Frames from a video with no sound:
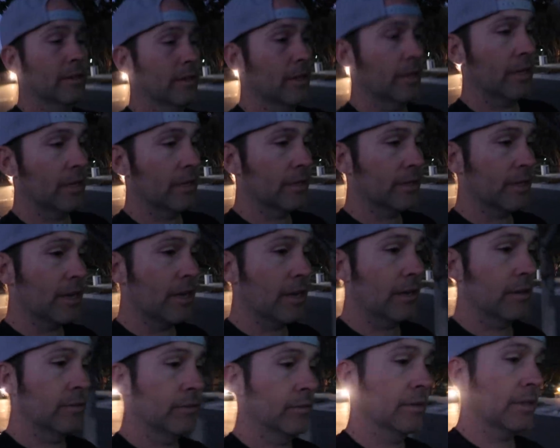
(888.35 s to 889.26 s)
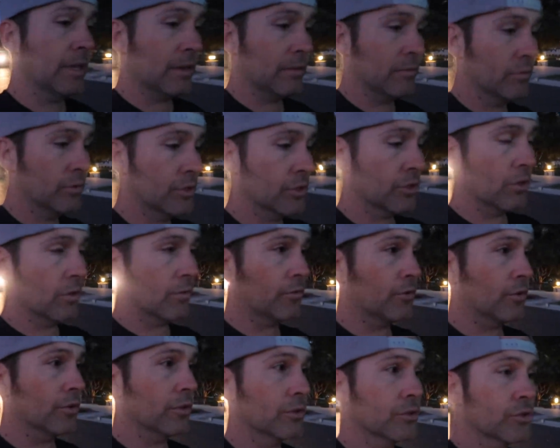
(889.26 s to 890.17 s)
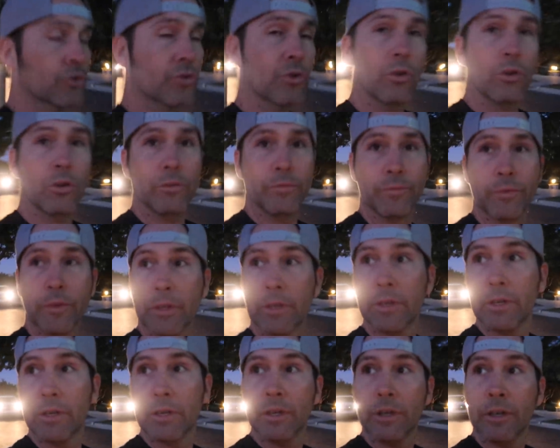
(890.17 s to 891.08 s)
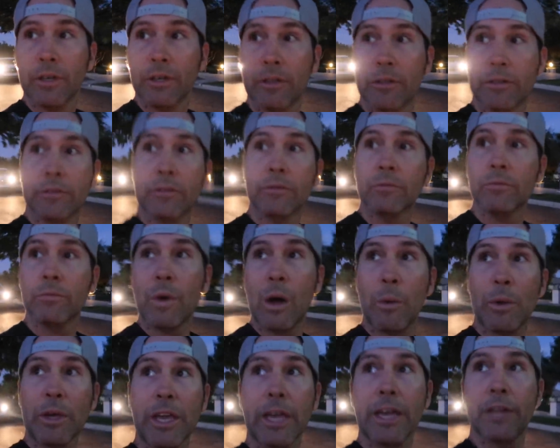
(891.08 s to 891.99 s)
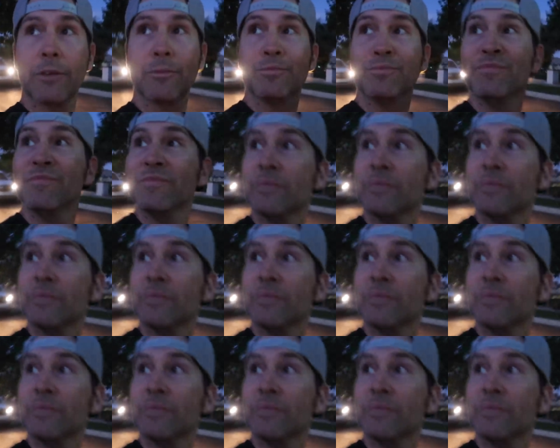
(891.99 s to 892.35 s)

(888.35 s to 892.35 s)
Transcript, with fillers: And yeah, we're just going for a little stroll while we can.